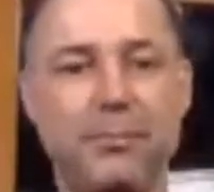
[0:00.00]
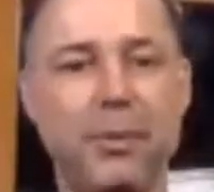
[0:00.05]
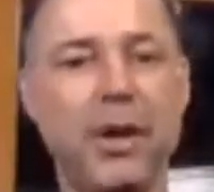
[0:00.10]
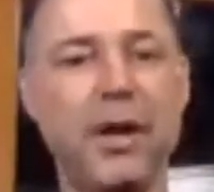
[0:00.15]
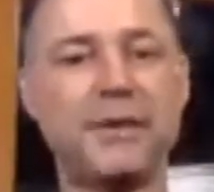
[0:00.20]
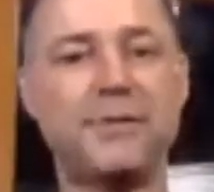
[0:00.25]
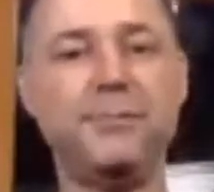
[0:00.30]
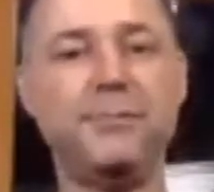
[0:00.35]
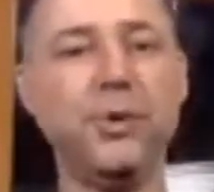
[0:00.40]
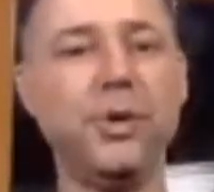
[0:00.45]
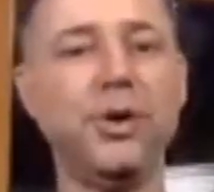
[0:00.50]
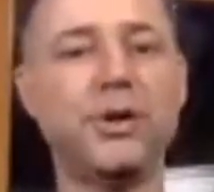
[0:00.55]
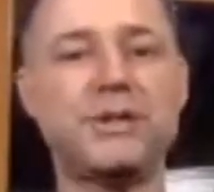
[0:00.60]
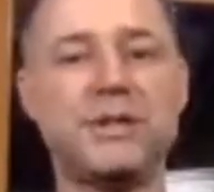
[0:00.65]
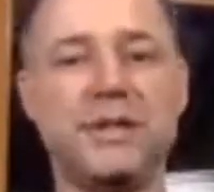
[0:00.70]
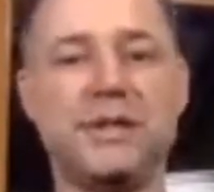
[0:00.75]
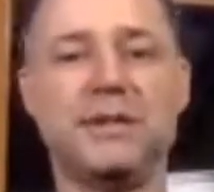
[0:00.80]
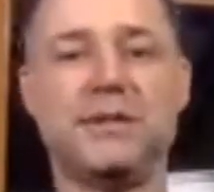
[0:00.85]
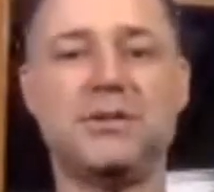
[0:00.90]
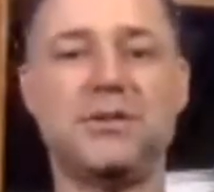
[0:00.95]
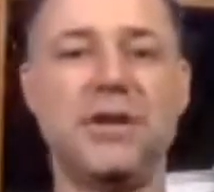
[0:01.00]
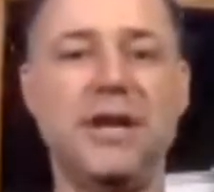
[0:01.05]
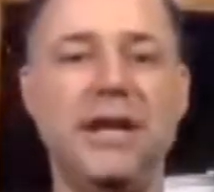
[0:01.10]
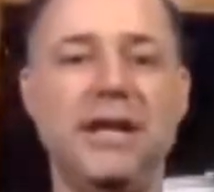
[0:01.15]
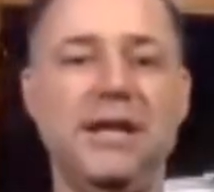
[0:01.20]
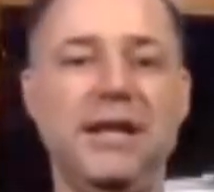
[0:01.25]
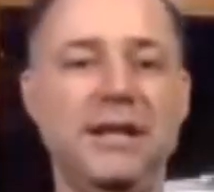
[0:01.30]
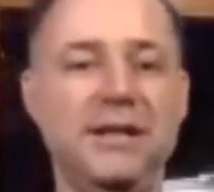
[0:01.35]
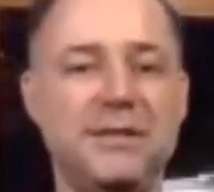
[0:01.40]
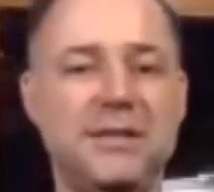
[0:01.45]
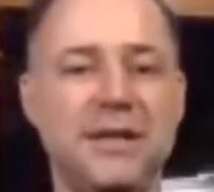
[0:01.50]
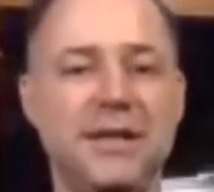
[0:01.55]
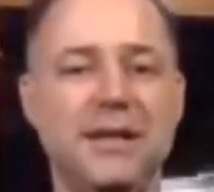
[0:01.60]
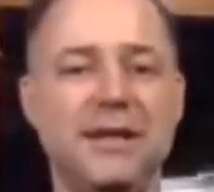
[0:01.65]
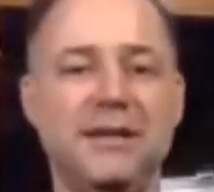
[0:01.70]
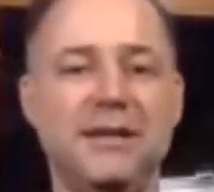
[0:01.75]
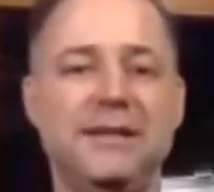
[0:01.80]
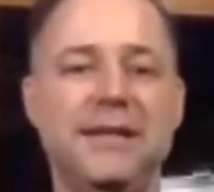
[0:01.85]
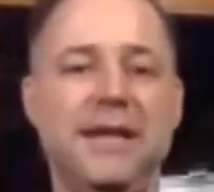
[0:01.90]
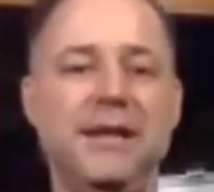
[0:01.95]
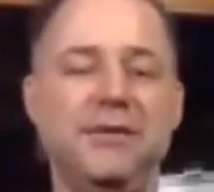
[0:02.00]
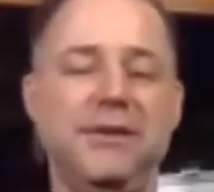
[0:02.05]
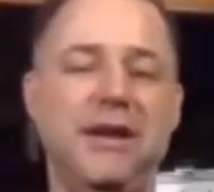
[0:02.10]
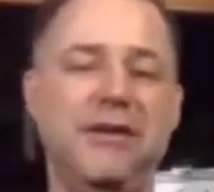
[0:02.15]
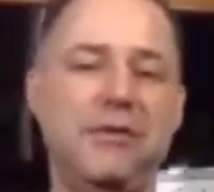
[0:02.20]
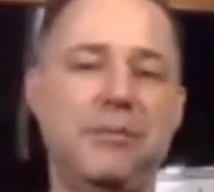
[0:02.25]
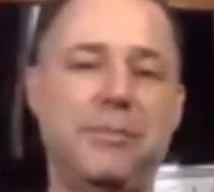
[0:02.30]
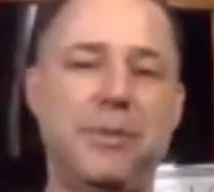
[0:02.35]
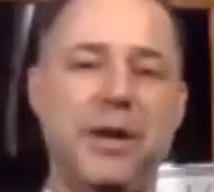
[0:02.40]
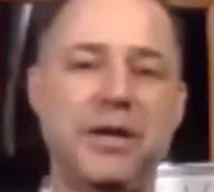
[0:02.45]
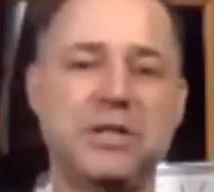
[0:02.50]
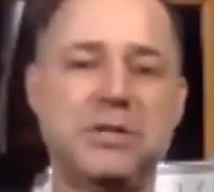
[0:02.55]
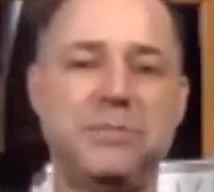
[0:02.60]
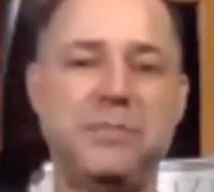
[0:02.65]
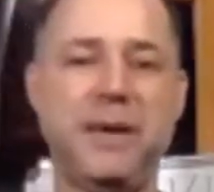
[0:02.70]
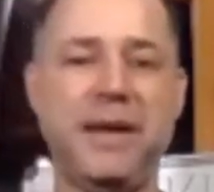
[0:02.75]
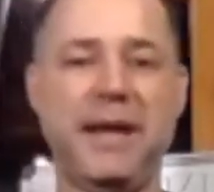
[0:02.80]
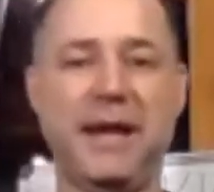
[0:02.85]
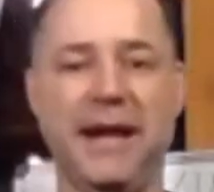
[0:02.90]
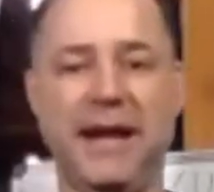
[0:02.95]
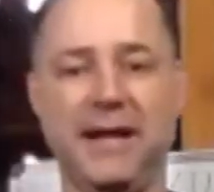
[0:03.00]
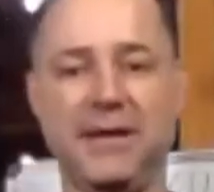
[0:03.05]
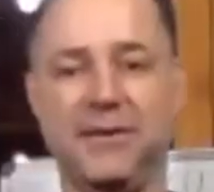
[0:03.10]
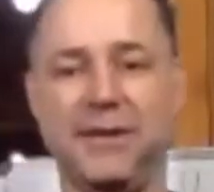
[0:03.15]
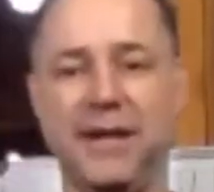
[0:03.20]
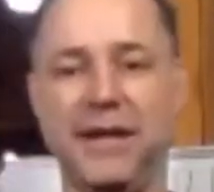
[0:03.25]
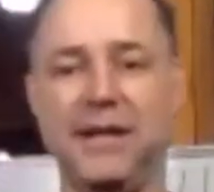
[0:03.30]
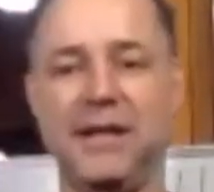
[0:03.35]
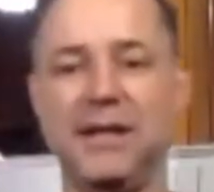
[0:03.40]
books and trainings that you never participate at, right?